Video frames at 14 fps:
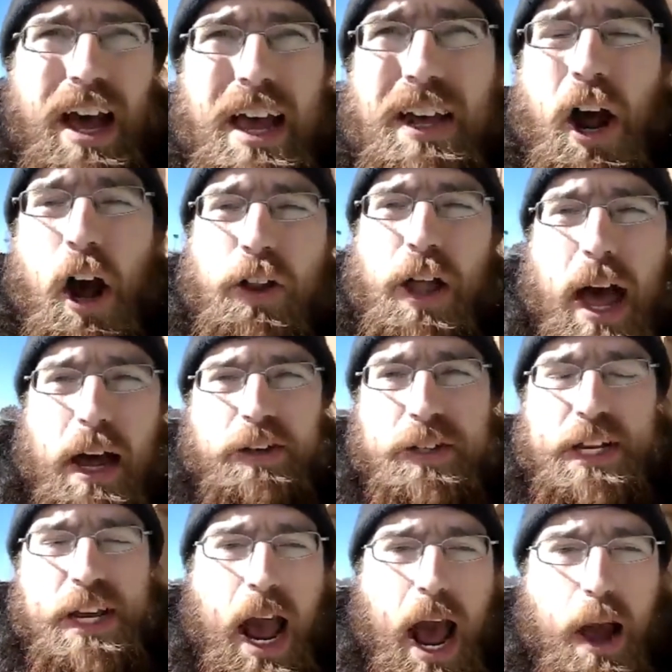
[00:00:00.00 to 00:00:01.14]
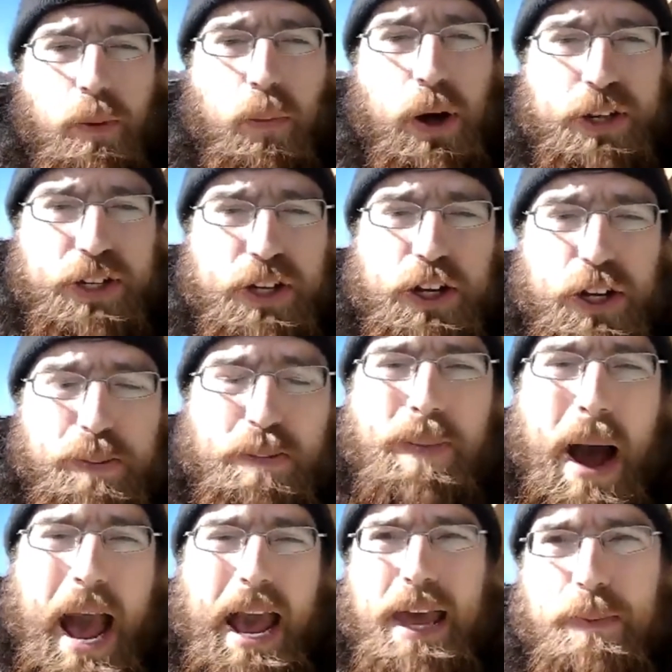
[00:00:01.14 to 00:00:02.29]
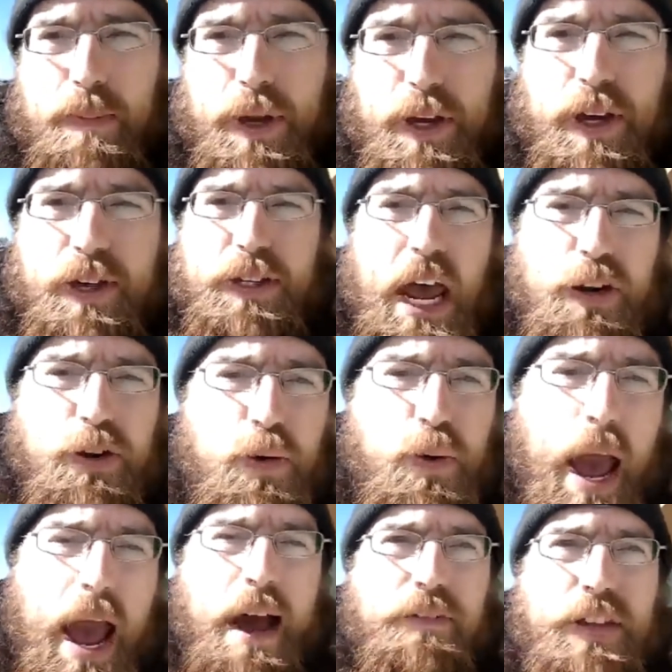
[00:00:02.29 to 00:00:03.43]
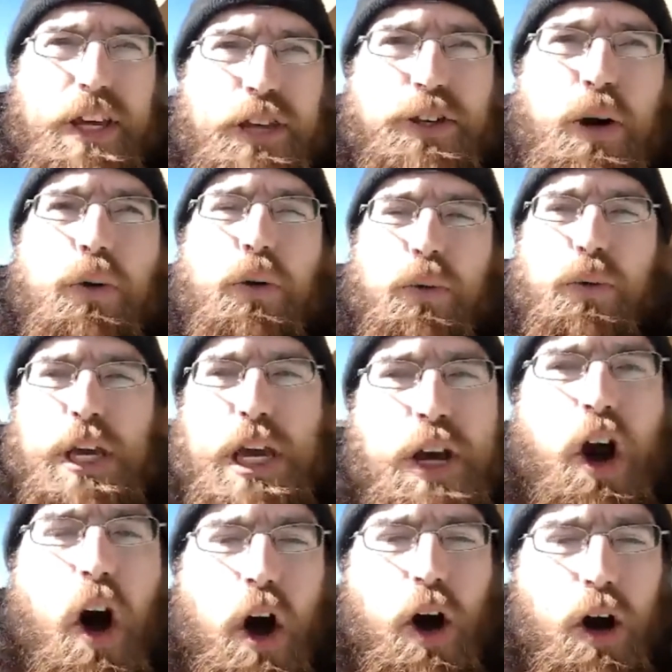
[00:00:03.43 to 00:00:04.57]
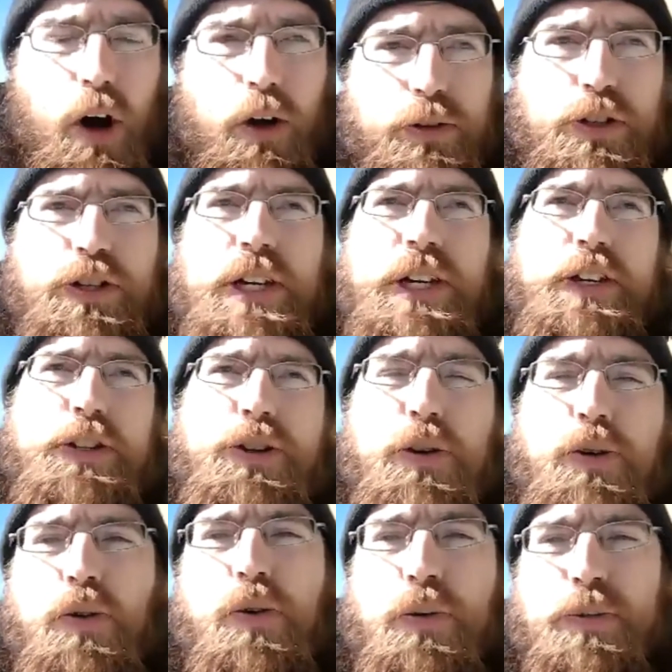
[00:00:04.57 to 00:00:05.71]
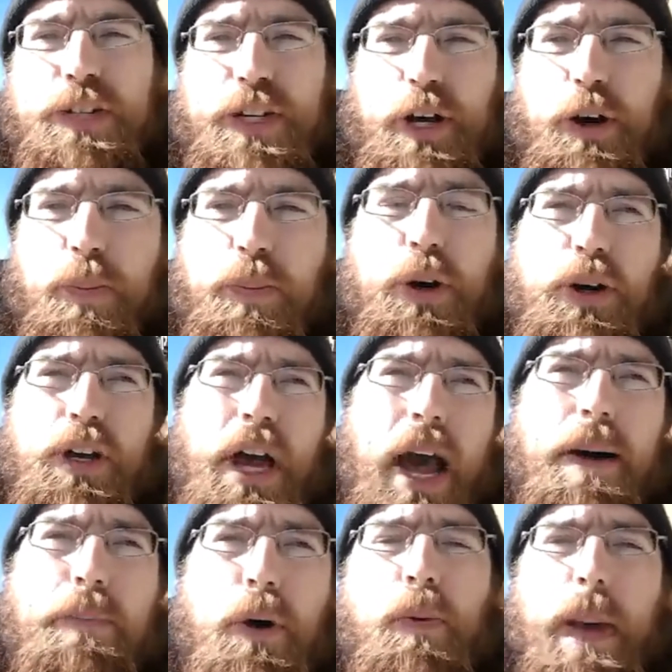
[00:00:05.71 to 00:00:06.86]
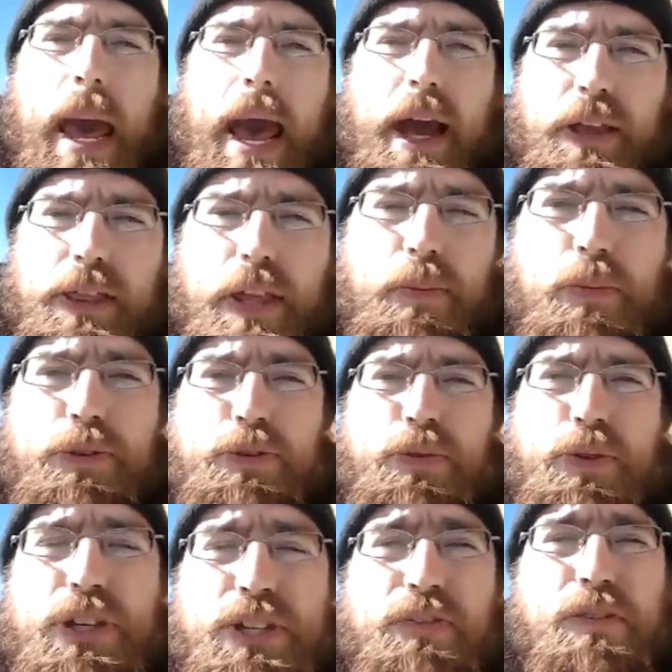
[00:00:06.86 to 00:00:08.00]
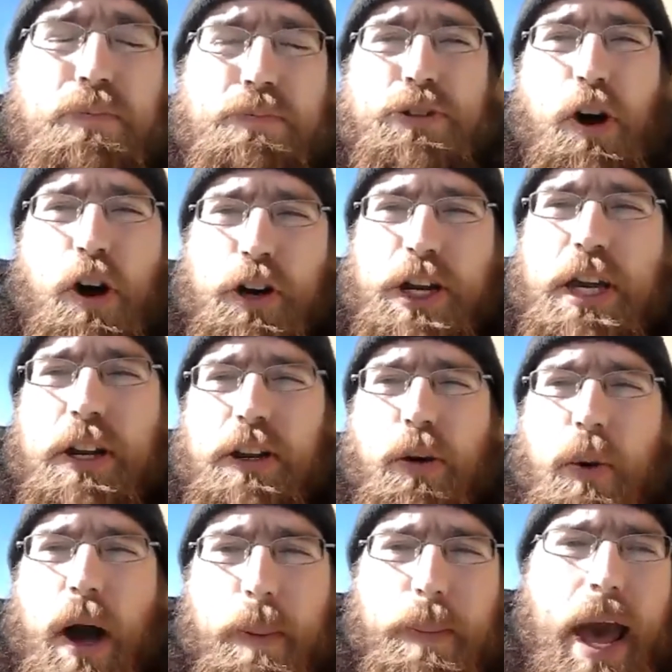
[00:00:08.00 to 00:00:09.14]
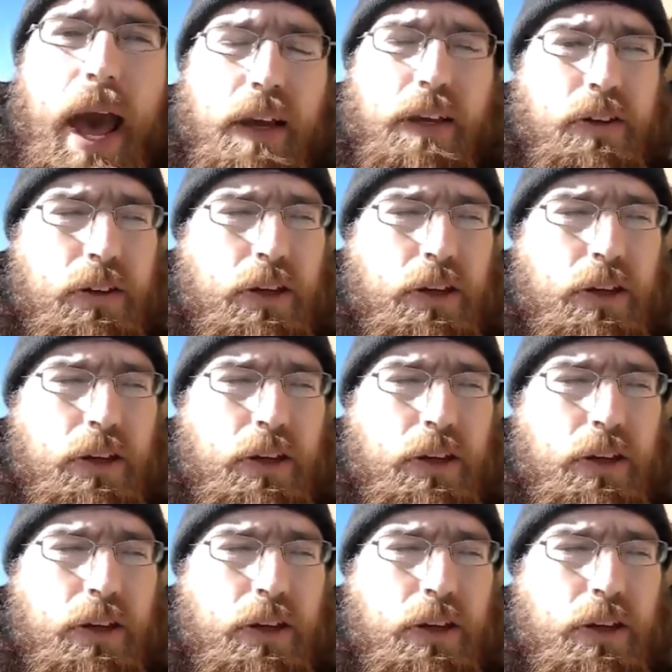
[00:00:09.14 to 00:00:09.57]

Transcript: In all honesty, I wasn't going to buy it because I do have the Total Recall T two Steelbook combo pack that was released from Target a while back.